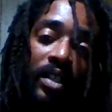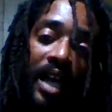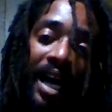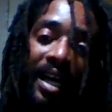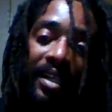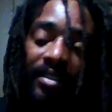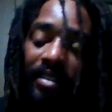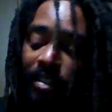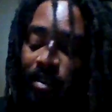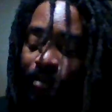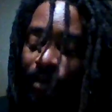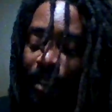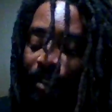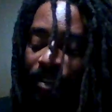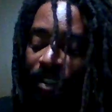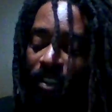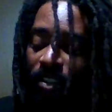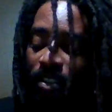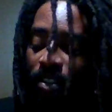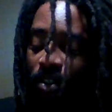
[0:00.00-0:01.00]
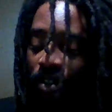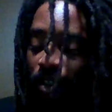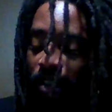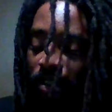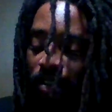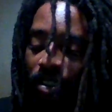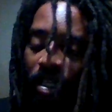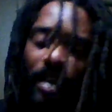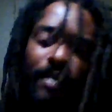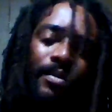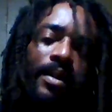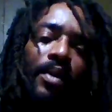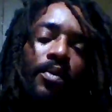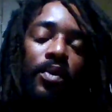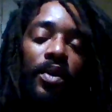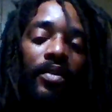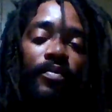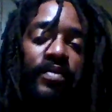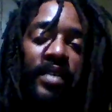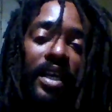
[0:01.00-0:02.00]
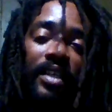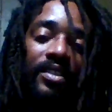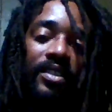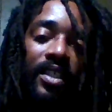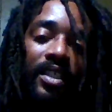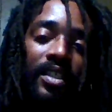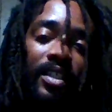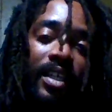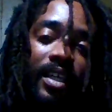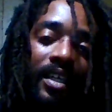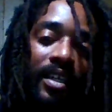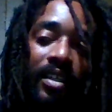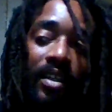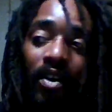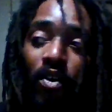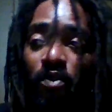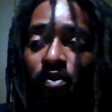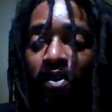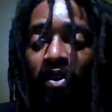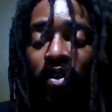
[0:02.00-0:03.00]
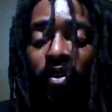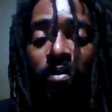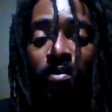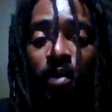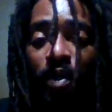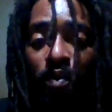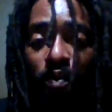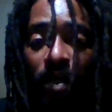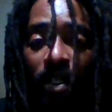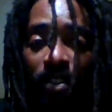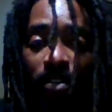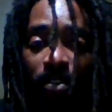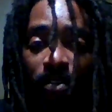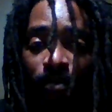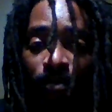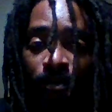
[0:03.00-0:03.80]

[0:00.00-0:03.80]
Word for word: I think about that shit all the time. Like, what if that shit kicked over here in Midwest?